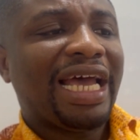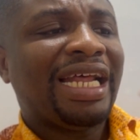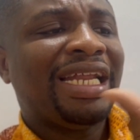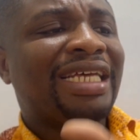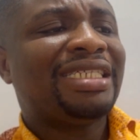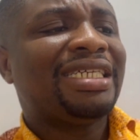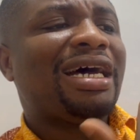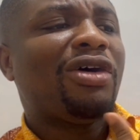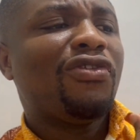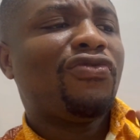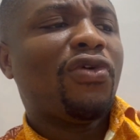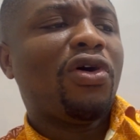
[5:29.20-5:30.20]
And anything
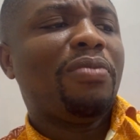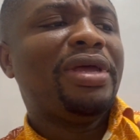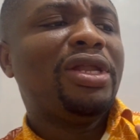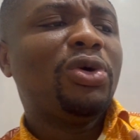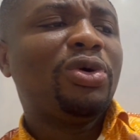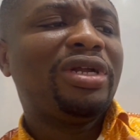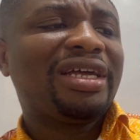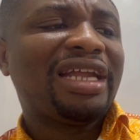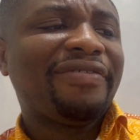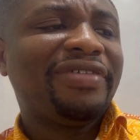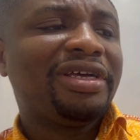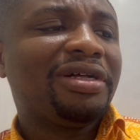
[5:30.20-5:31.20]
that will fall below the
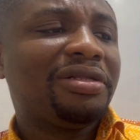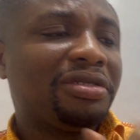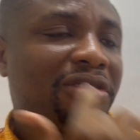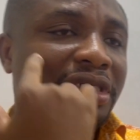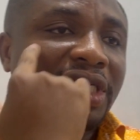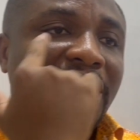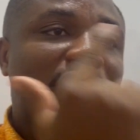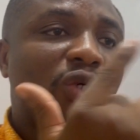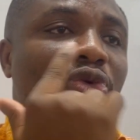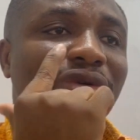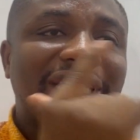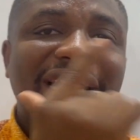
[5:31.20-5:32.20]
clavicle,
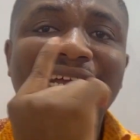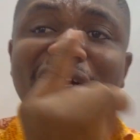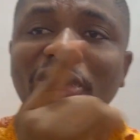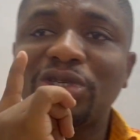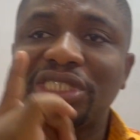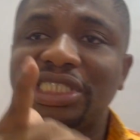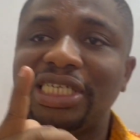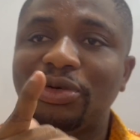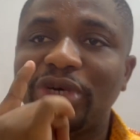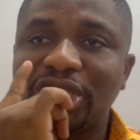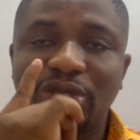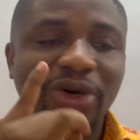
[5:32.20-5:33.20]
you cannot
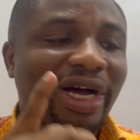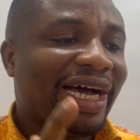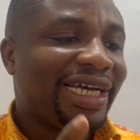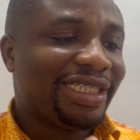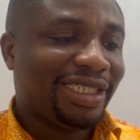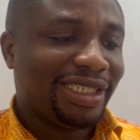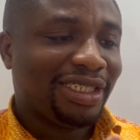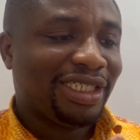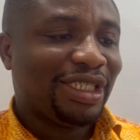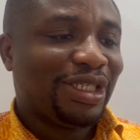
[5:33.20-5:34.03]
see with your eyes.